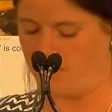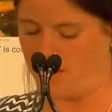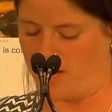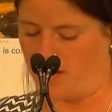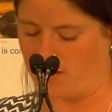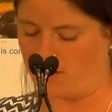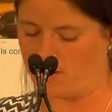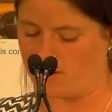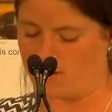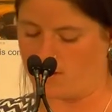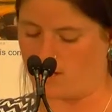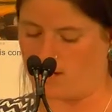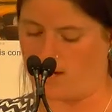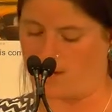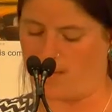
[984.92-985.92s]
acres.
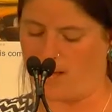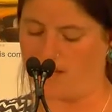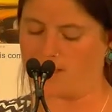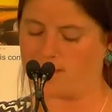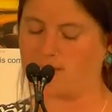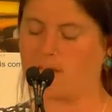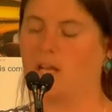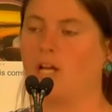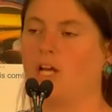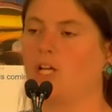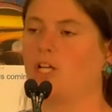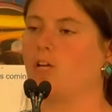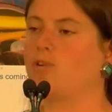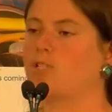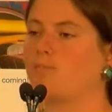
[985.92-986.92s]
And it's
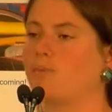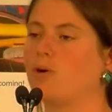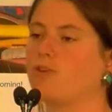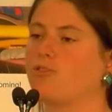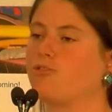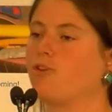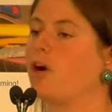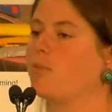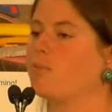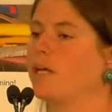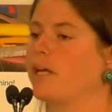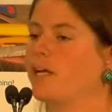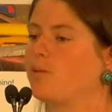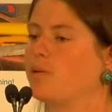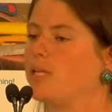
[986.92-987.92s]
both
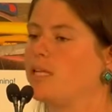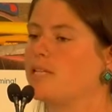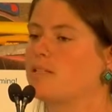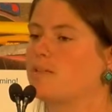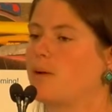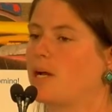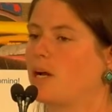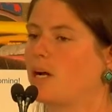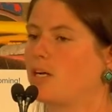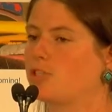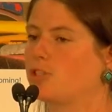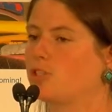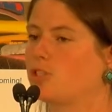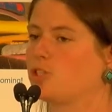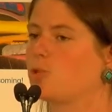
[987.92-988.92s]
farmland. We lease about
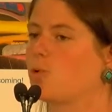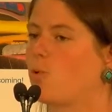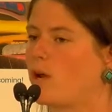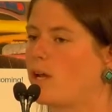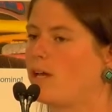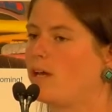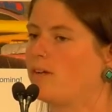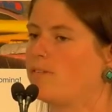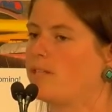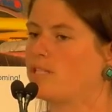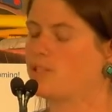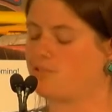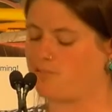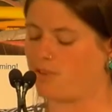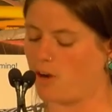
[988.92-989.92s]
120 of it
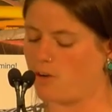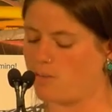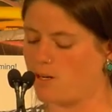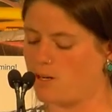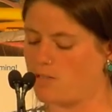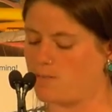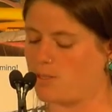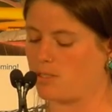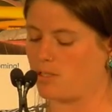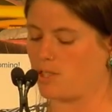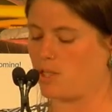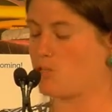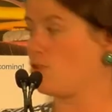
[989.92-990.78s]
to farmers, but there's also